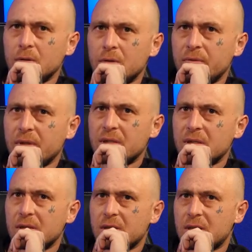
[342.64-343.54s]

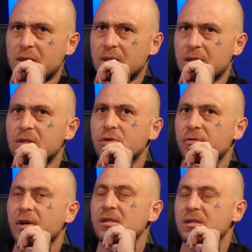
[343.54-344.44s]
2006,
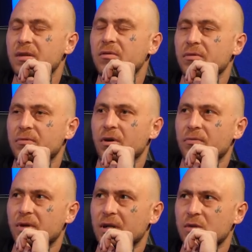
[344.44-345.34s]
2007,
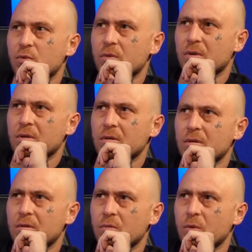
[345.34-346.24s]
I think that's when
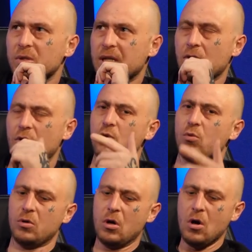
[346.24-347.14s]
we started. Like,
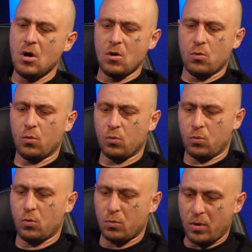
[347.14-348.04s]

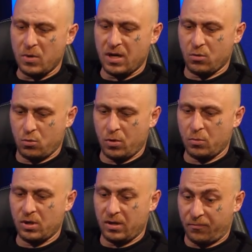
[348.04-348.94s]
when
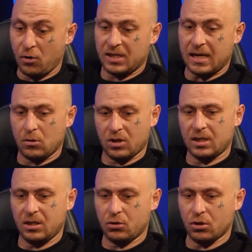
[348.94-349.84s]
we first started, like,
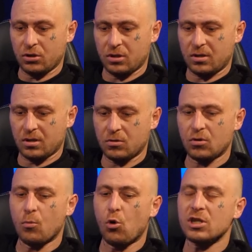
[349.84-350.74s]
Sydney Searches, it was
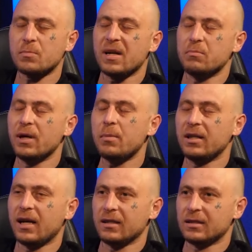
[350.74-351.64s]
like MySpace
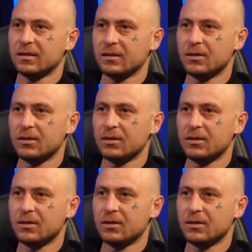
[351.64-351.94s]
Bebo days.